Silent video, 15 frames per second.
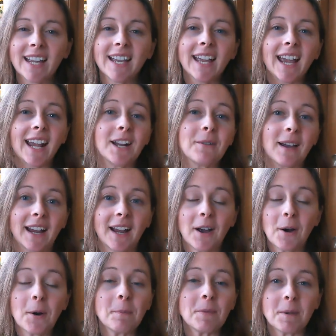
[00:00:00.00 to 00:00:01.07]
anyway, I
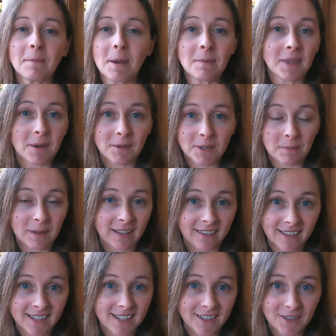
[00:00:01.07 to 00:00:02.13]
hope that maybe that was
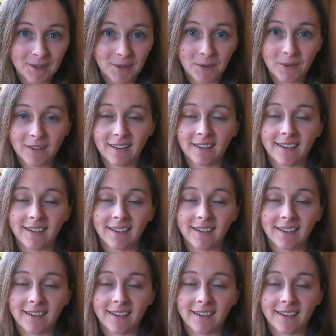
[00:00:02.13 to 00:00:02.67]
appealing to you.